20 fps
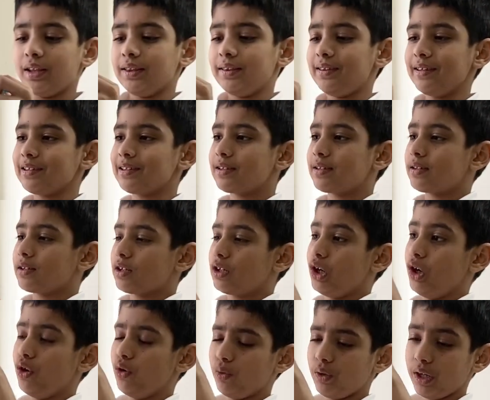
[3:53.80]
this
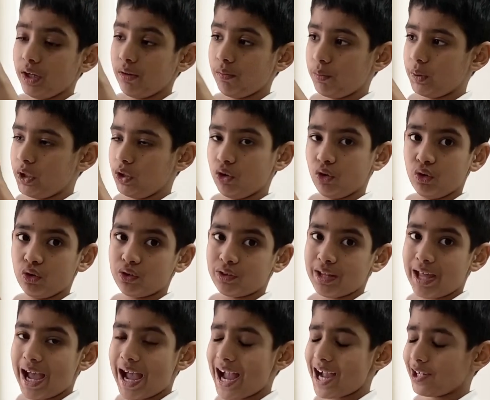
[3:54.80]
coding wheel is
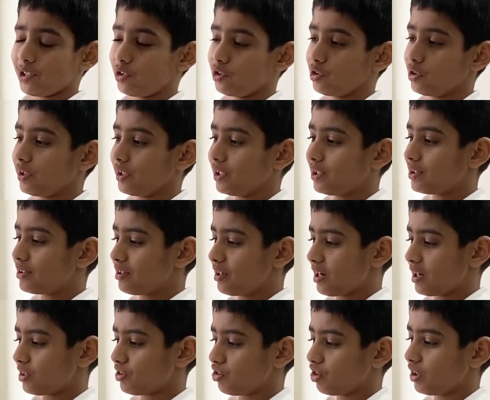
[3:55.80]
actually
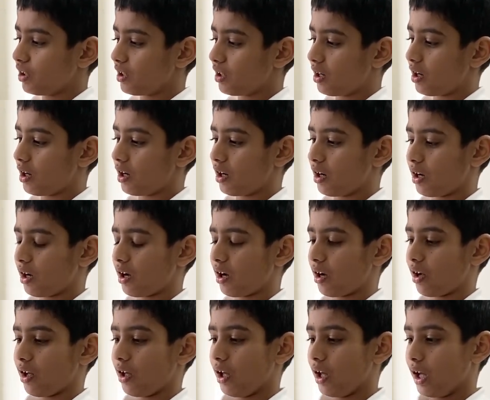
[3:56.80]
touching
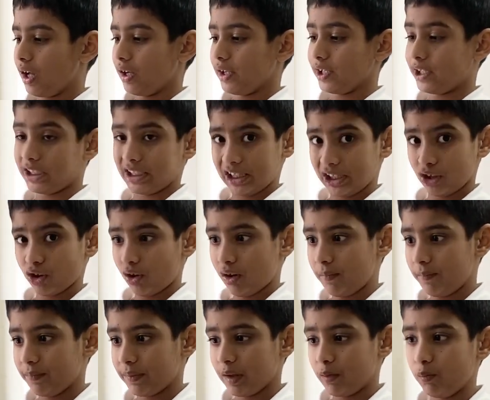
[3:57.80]
a
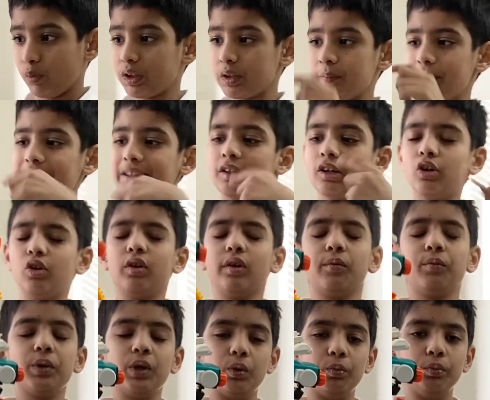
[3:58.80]
gear, which makes the
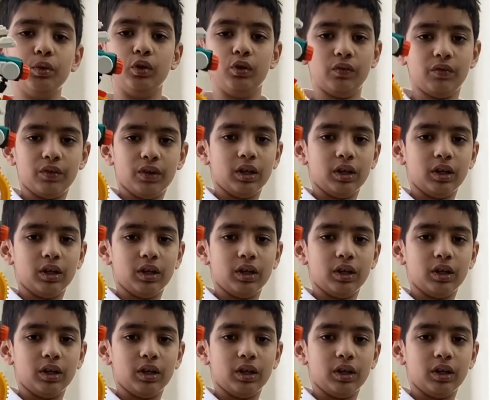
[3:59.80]
coding wheel move.